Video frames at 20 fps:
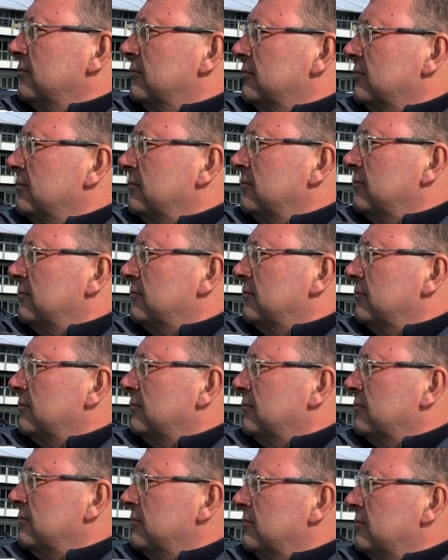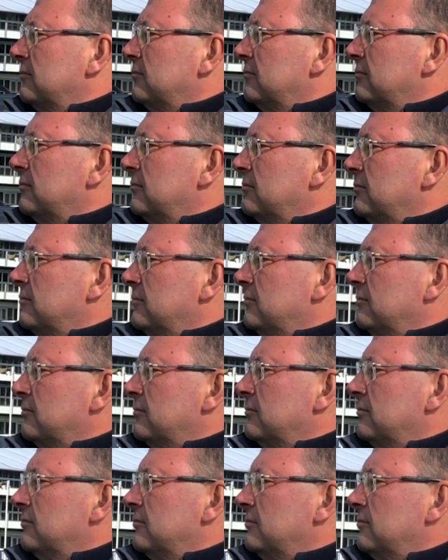
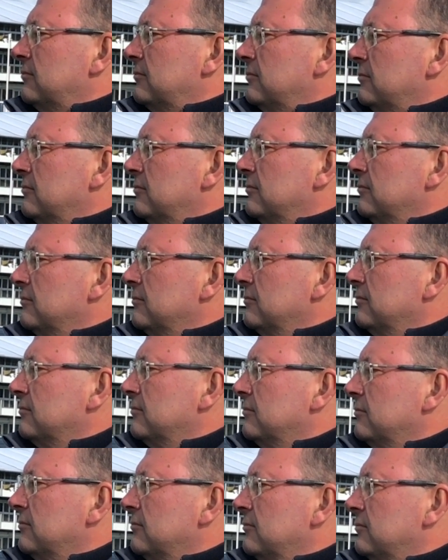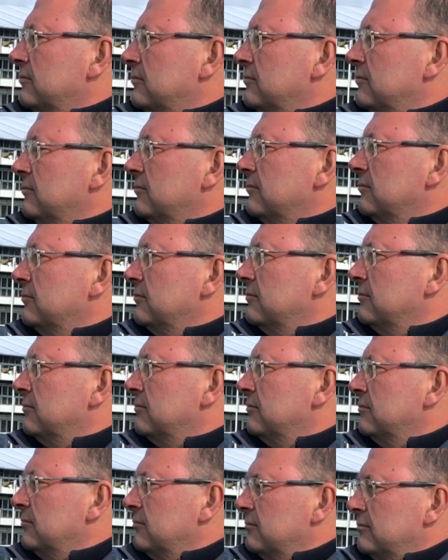
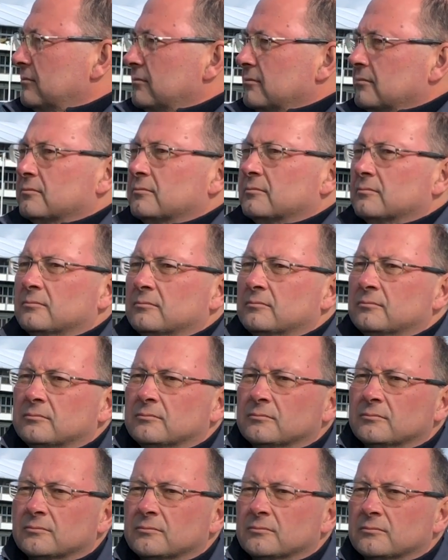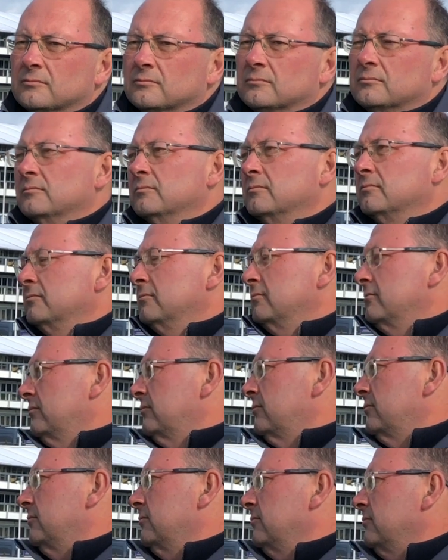
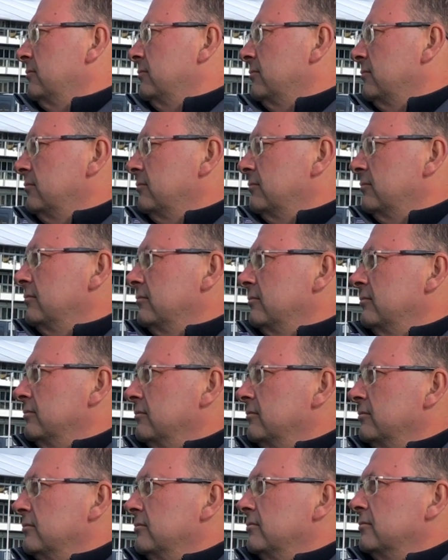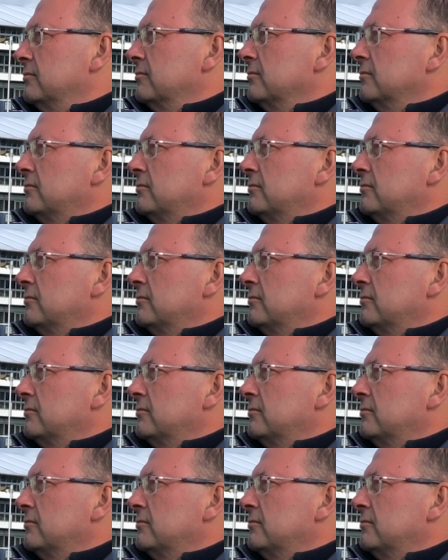No words are spoken by the person on screen.